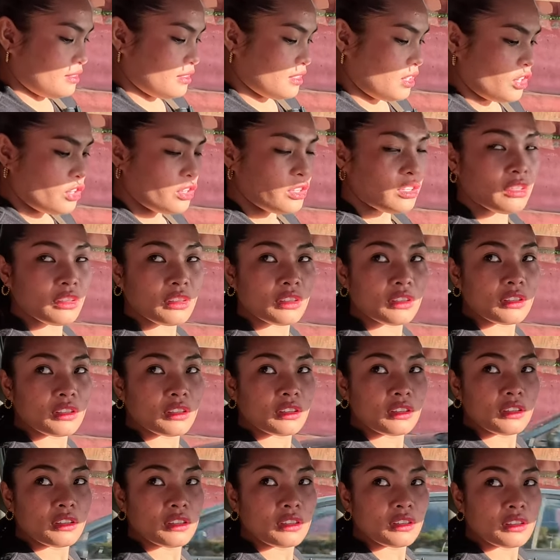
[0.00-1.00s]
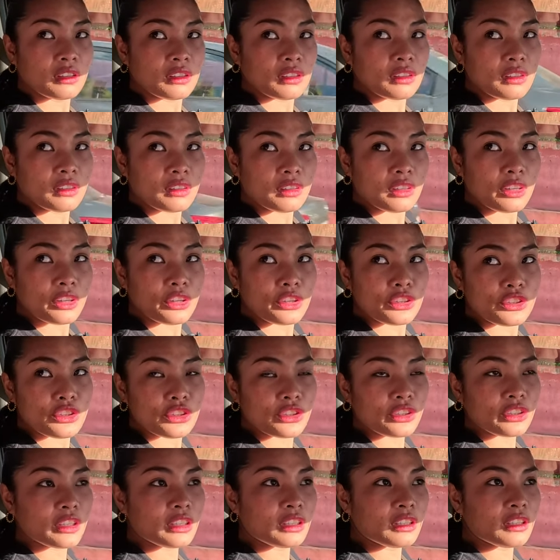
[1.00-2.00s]
Are you? Are you
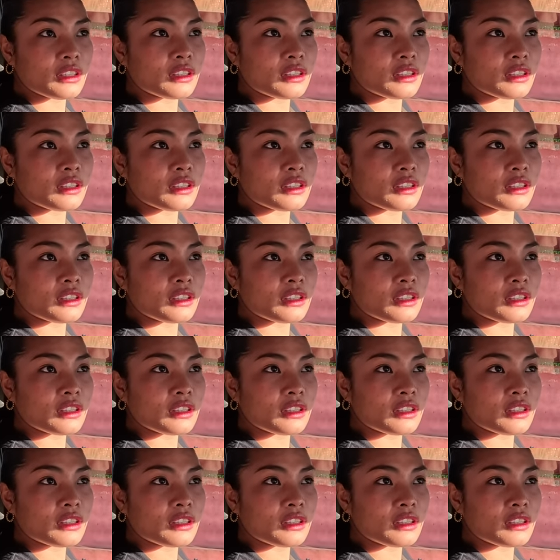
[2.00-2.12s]
joking?